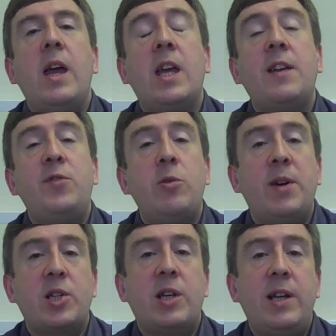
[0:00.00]
It gives you a
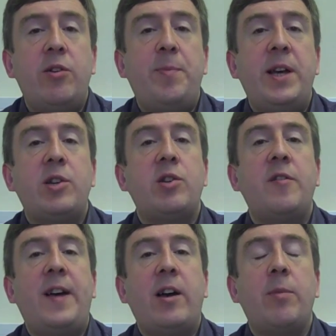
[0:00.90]
much clearer picture of
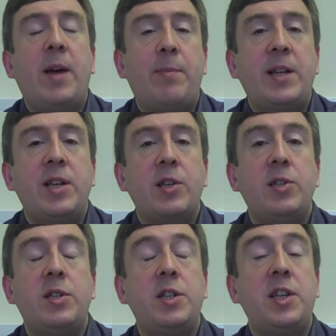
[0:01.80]
how the mathematics
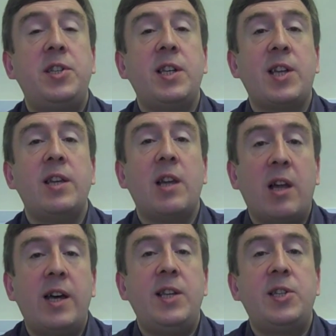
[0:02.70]
and statistics
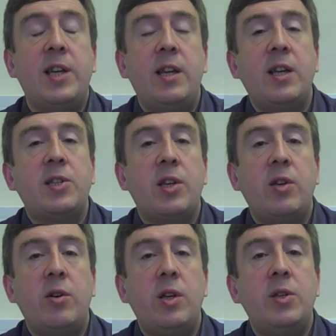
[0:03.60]
underlies techniques that
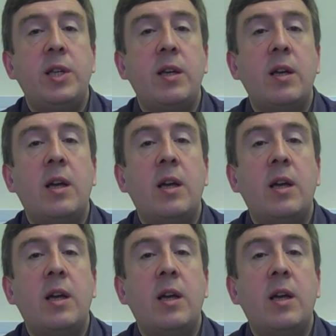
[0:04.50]
you're using.